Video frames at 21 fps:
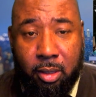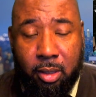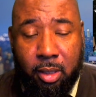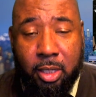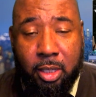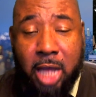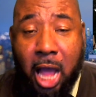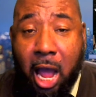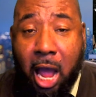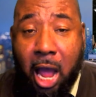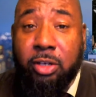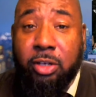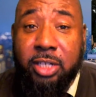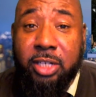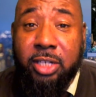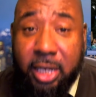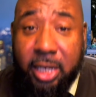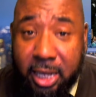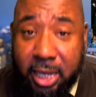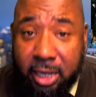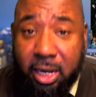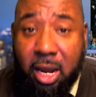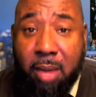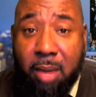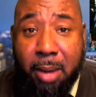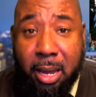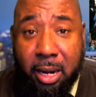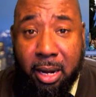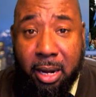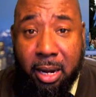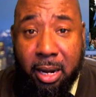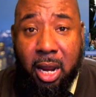Congress need to get their
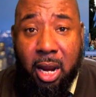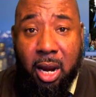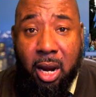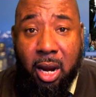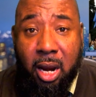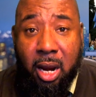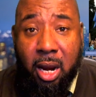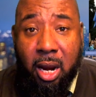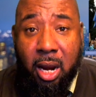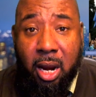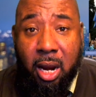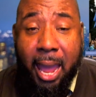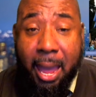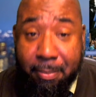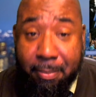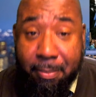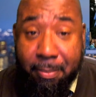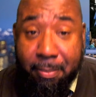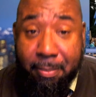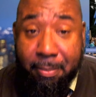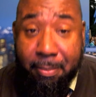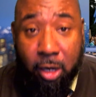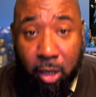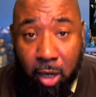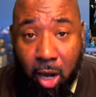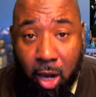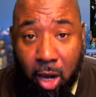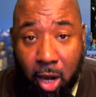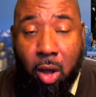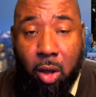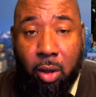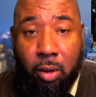butt in there and make it a
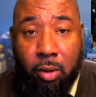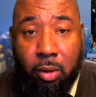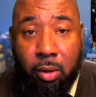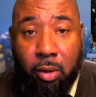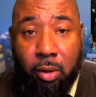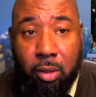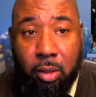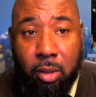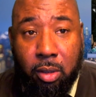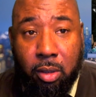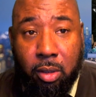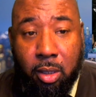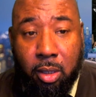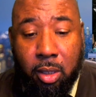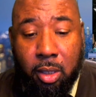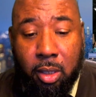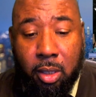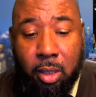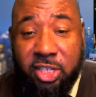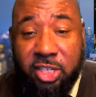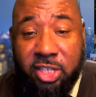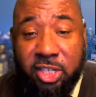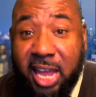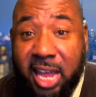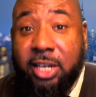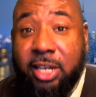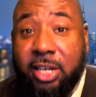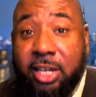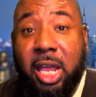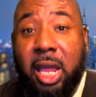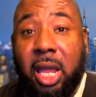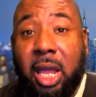law. Sad to
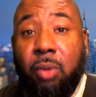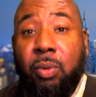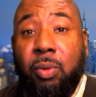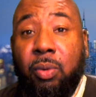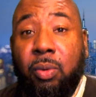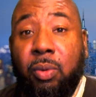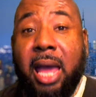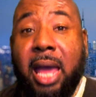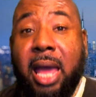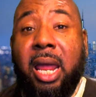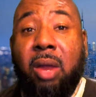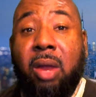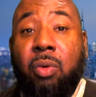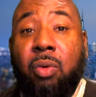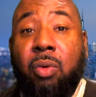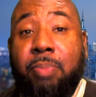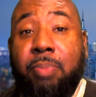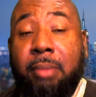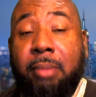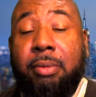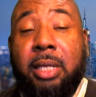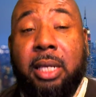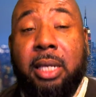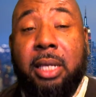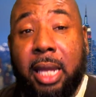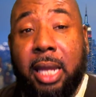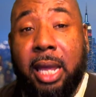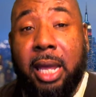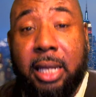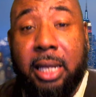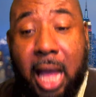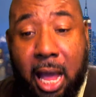say, we got a
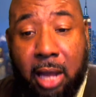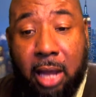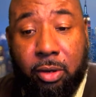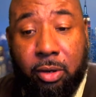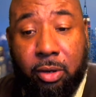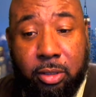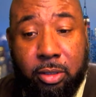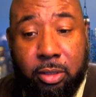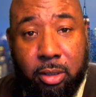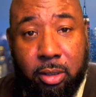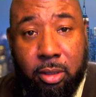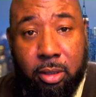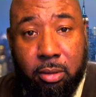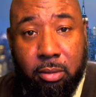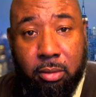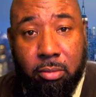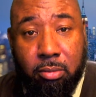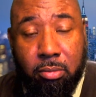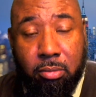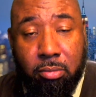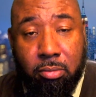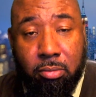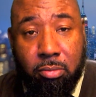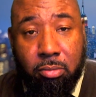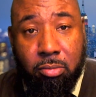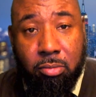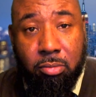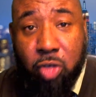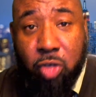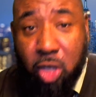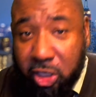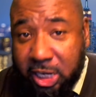Republican-led Congress.
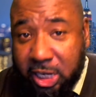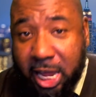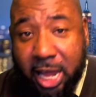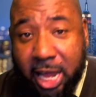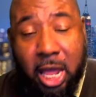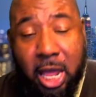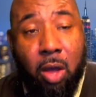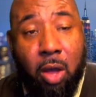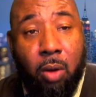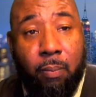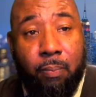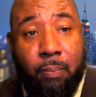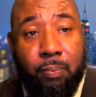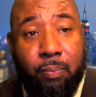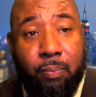Does that help?